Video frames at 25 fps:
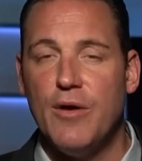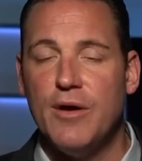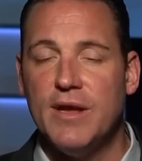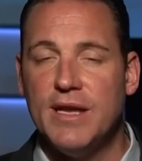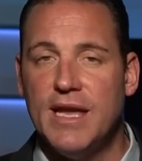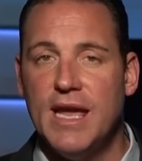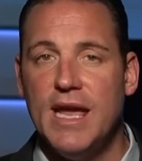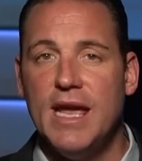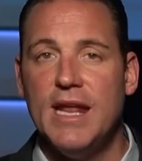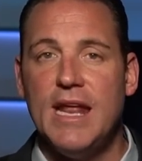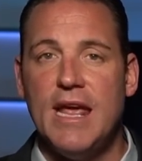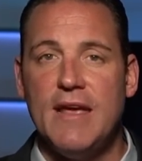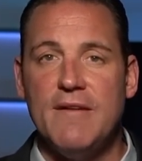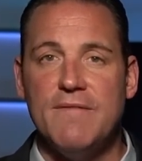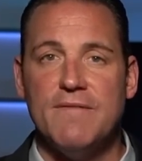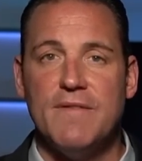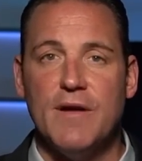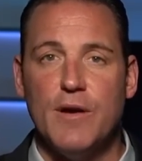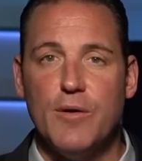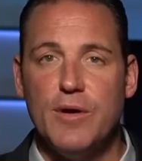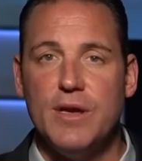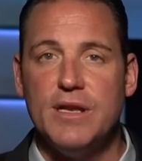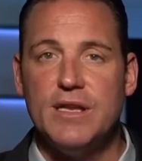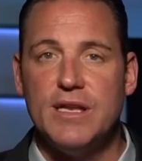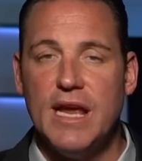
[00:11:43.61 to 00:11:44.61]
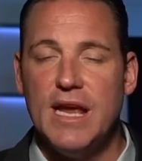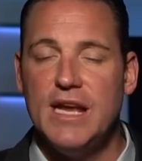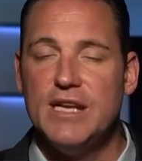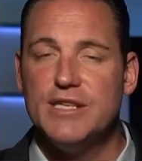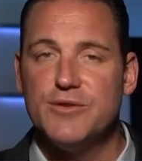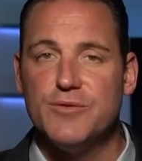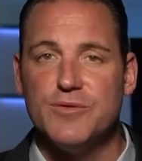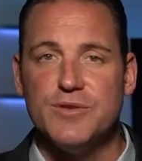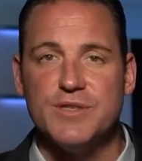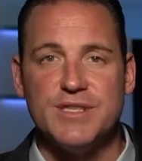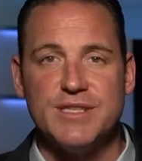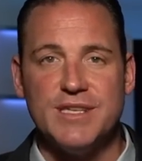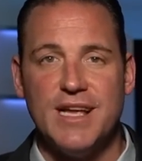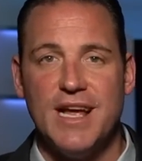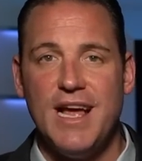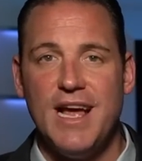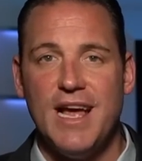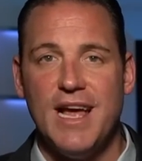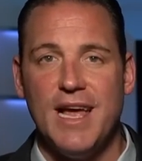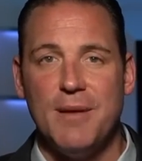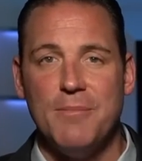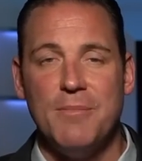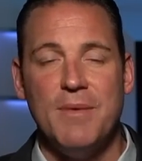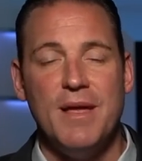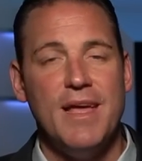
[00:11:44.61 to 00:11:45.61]
Again, a very dangerous
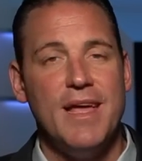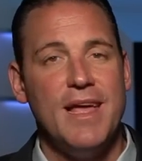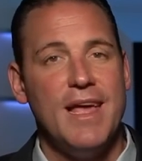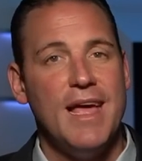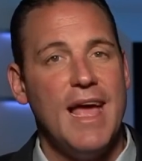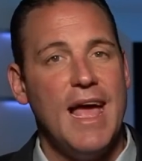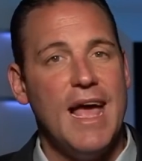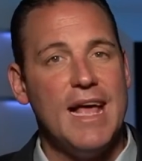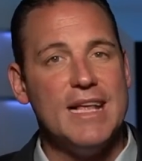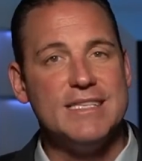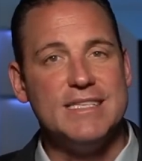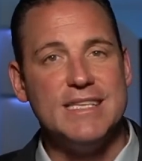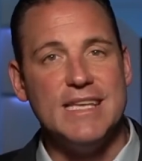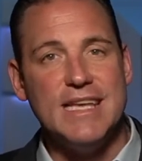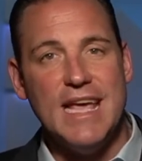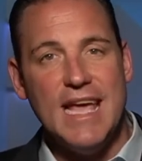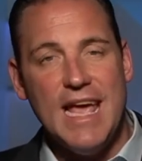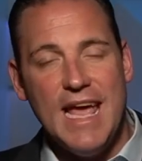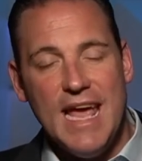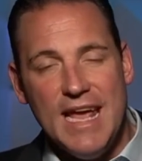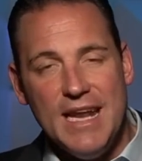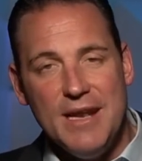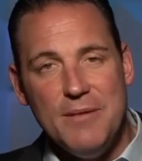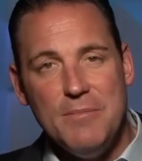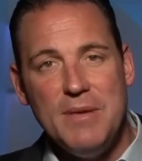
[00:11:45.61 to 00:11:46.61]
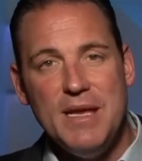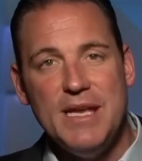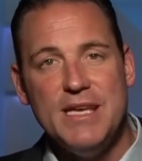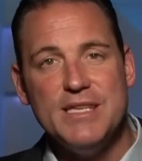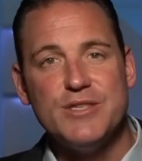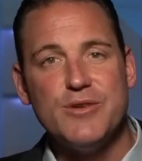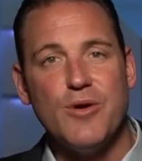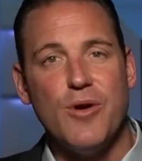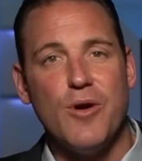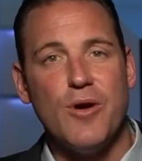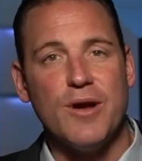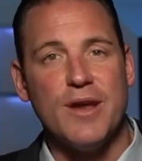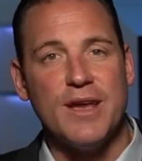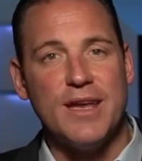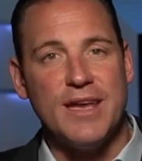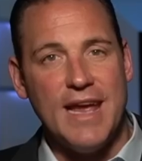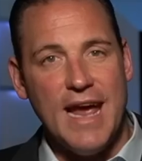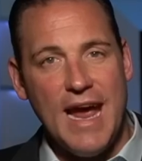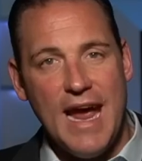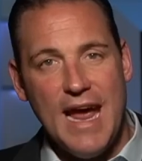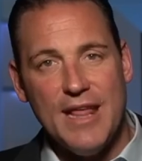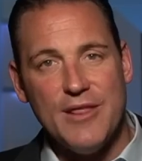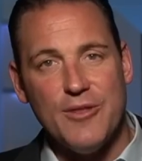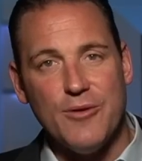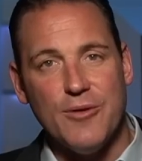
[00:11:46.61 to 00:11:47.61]
time as the enemies are
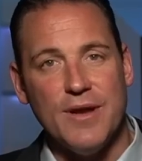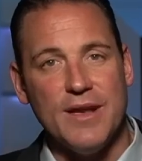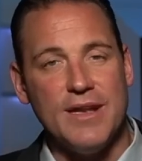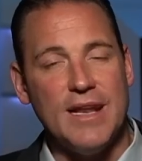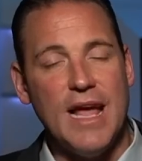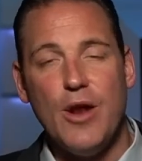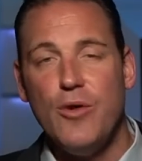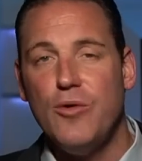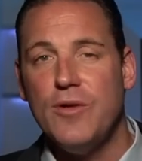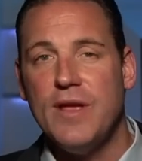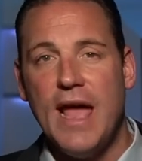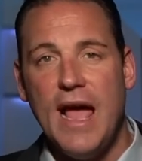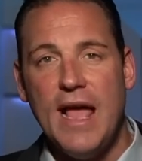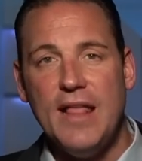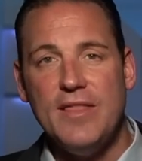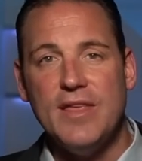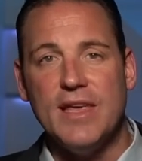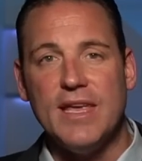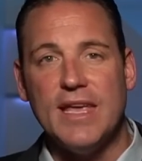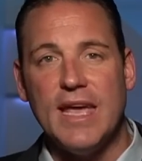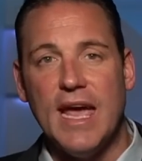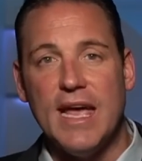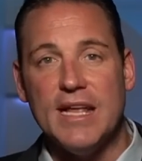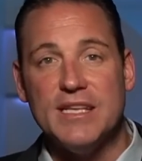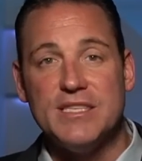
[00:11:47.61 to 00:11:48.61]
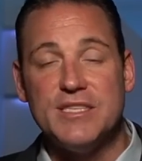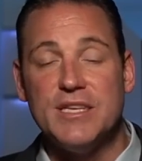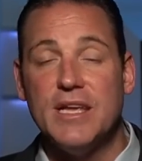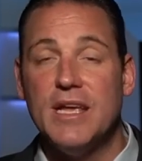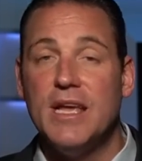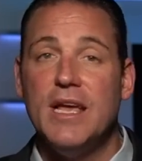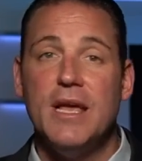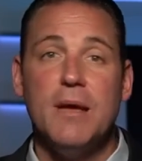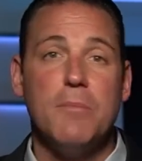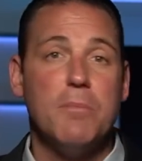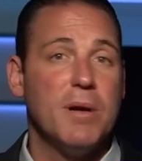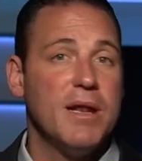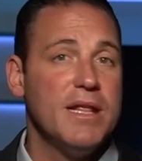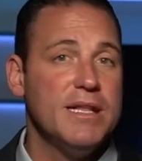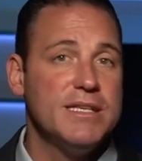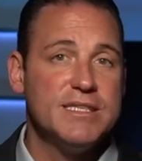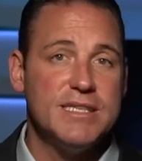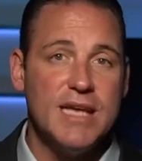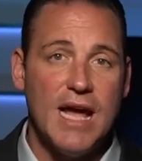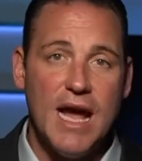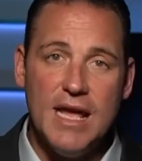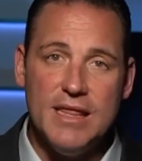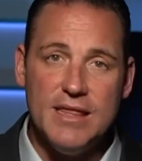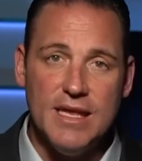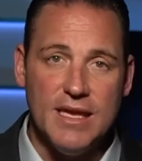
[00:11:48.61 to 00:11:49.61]
gathering, not only at the gates, but
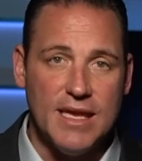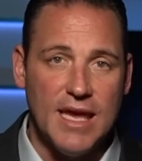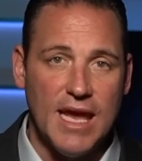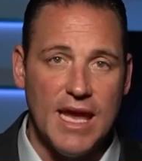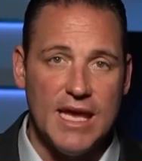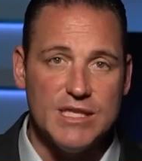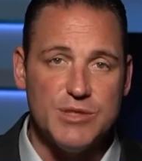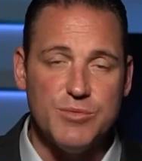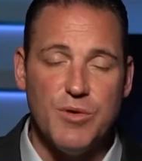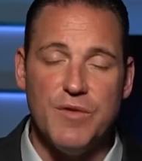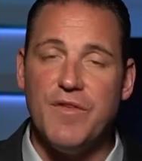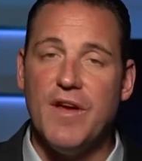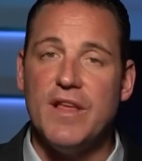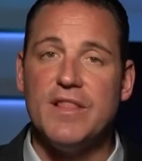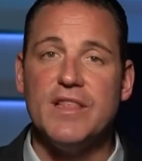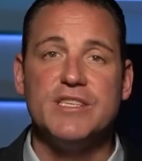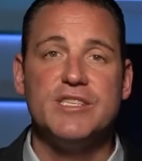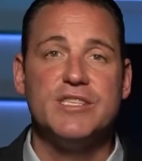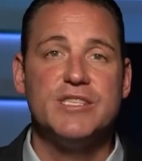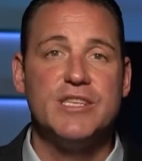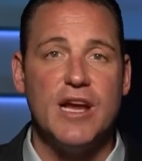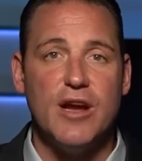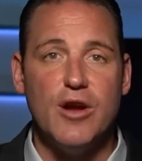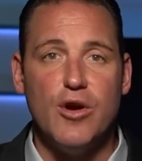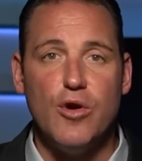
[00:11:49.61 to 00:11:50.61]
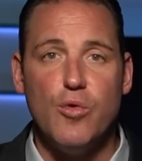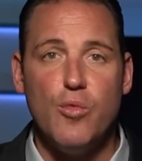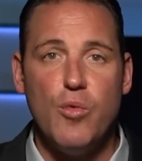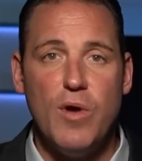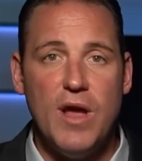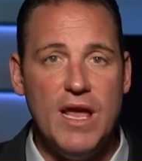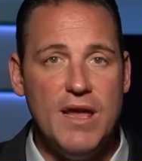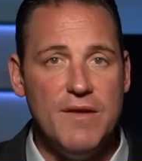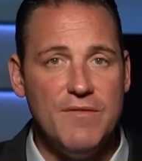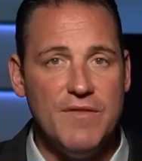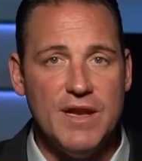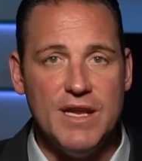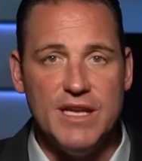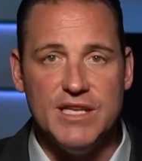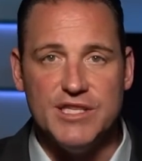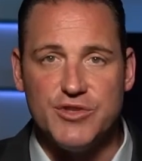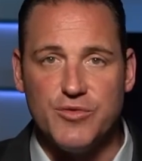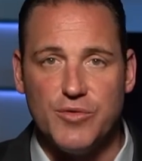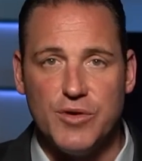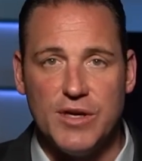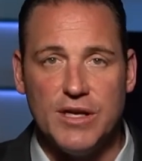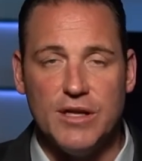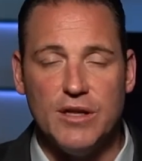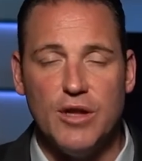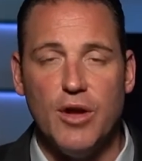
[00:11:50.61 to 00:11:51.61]
inside the gates. We've had this terror wave in
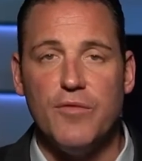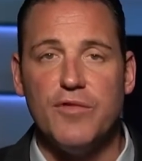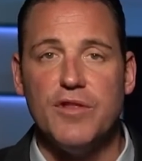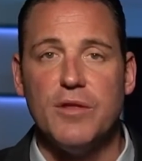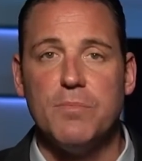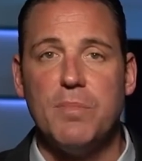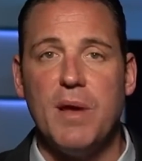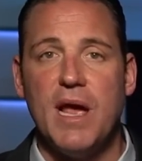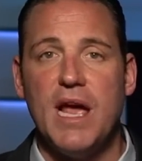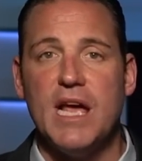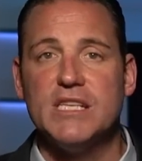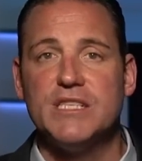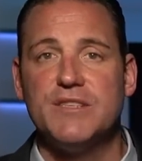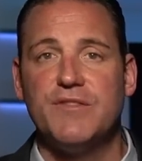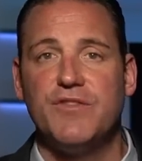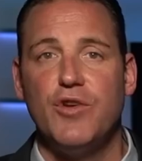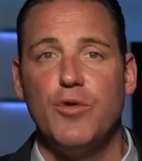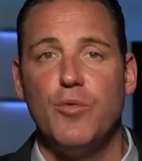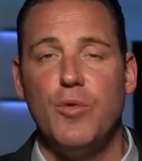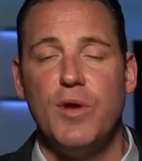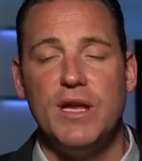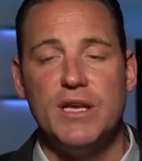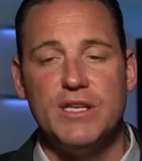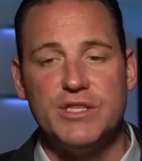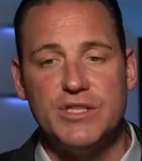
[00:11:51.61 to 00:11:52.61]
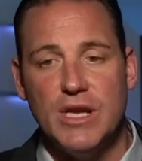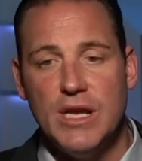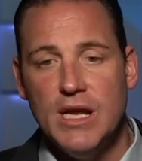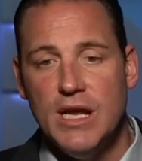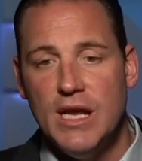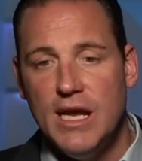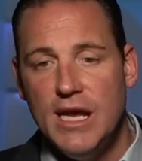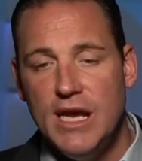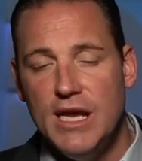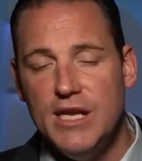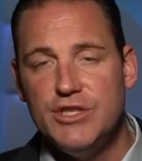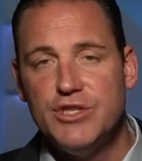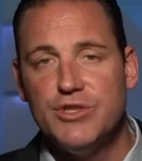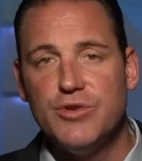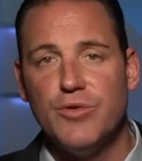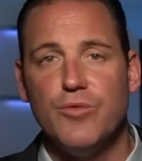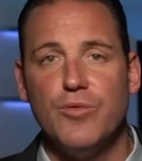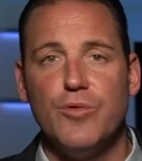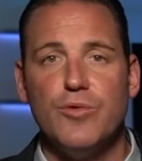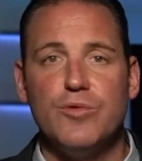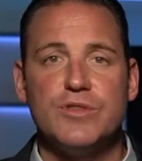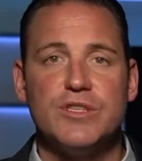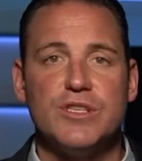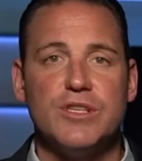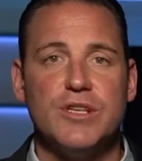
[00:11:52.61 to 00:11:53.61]
Israel over the past few weeks in
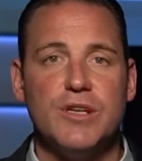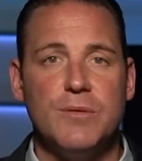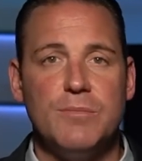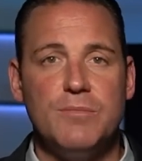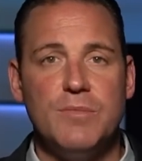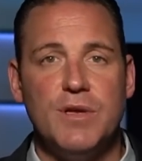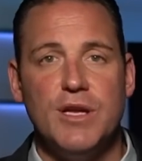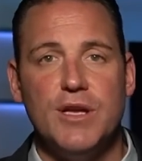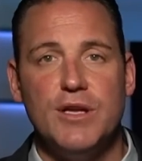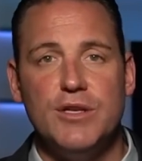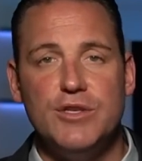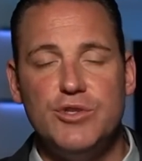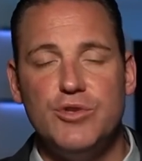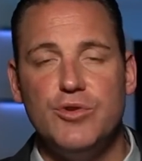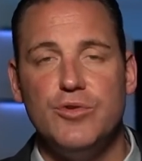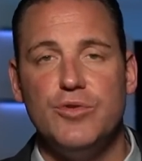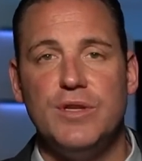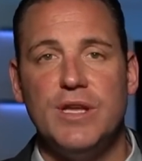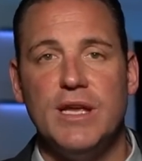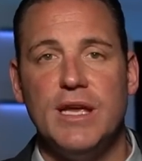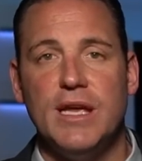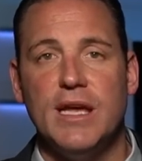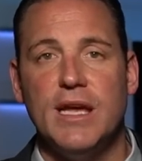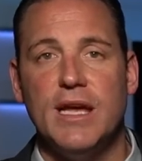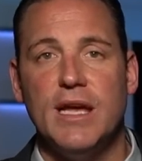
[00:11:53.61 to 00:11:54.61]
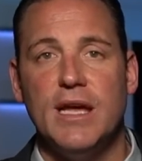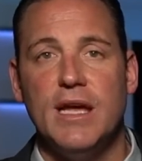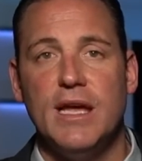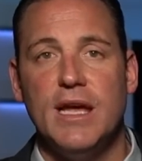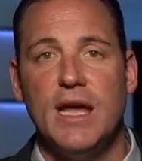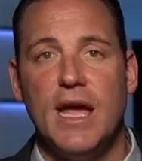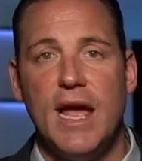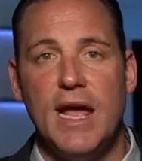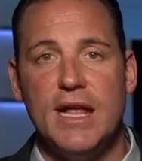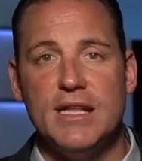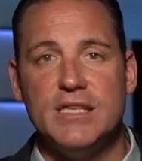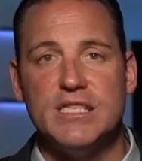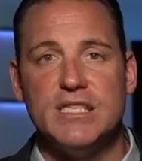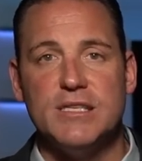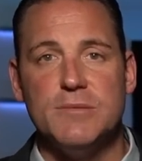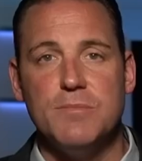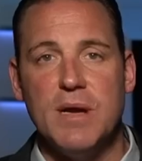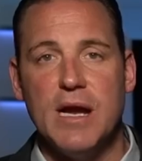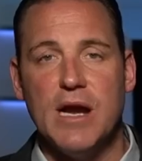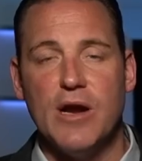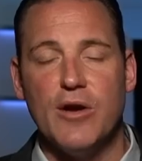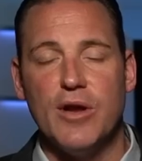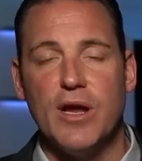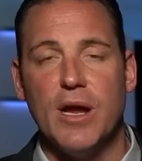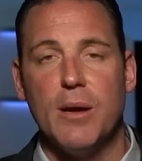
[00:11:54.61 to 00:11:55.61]
Jerusalem, Judea, and
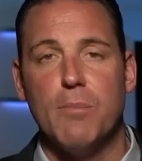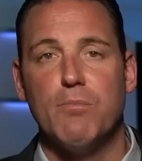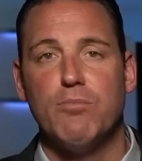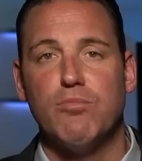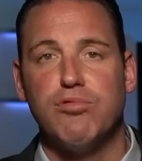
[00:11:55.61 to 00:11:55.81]
Samaria.